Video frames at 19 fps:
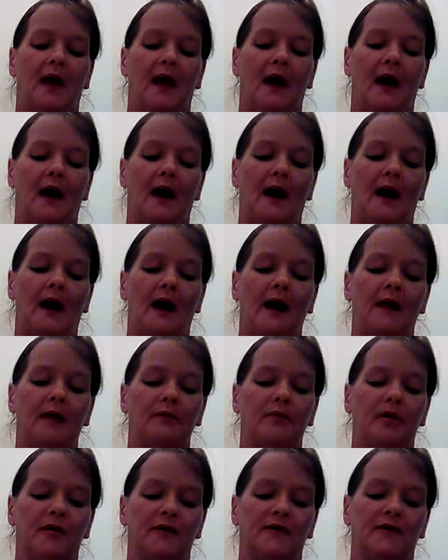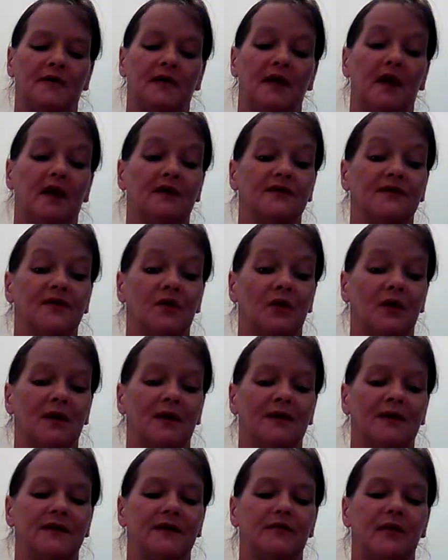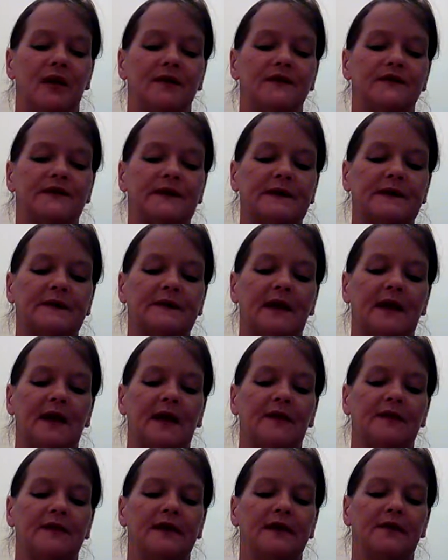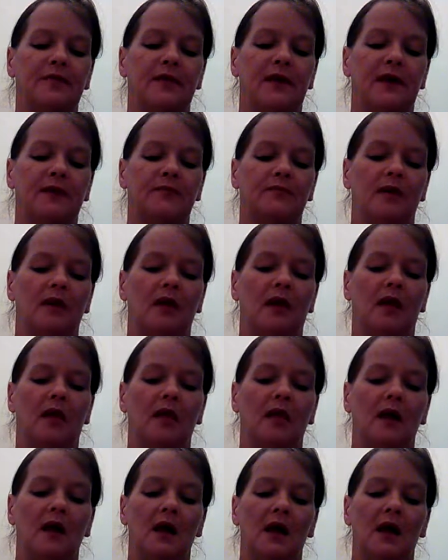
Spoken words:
I personally also wanted to mention that these people